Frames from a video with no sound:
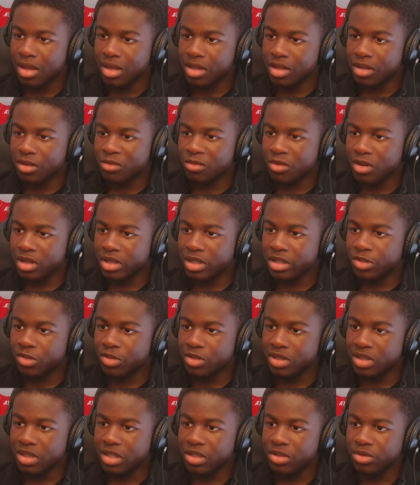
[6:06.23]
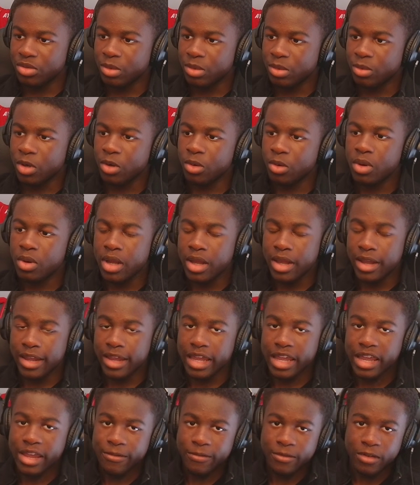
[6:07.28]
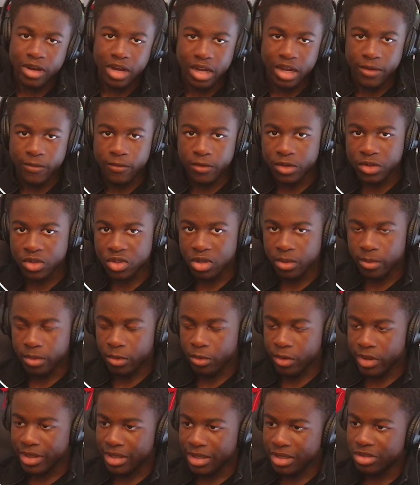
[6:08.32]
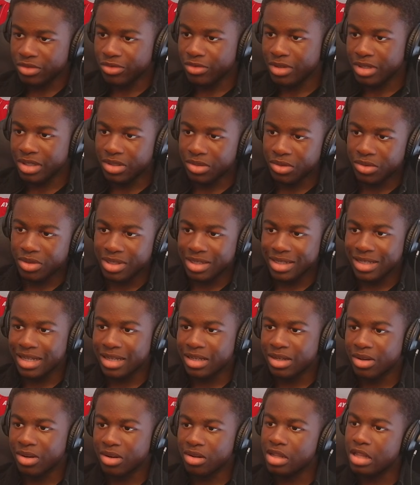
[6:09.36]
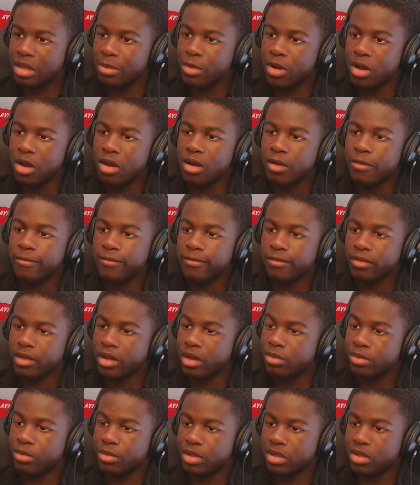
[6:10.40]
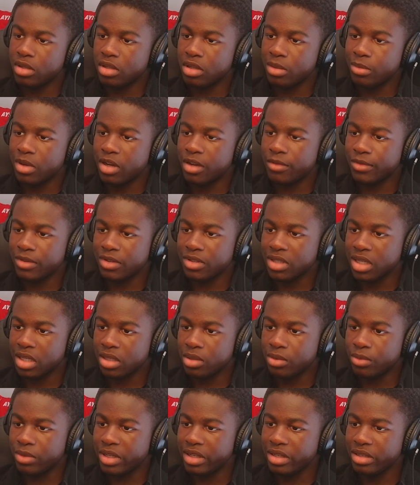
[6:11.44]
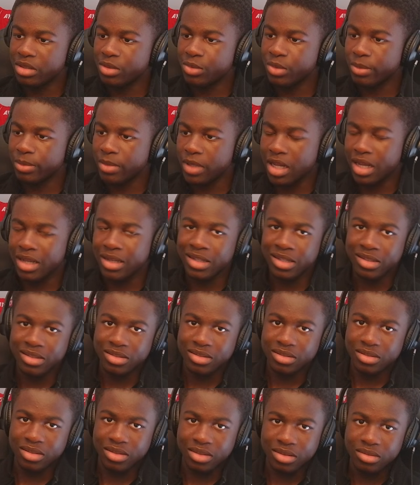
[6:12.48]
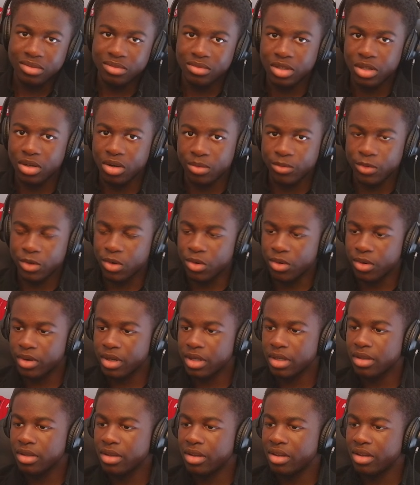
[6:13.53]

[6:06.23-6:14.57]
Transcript: Chronic Injuries, and Injury Prone. If you're having trouble with injuries, you can turn them off. I'm going to turn them off because I don't want to deal with blindness, because you know I'm recording.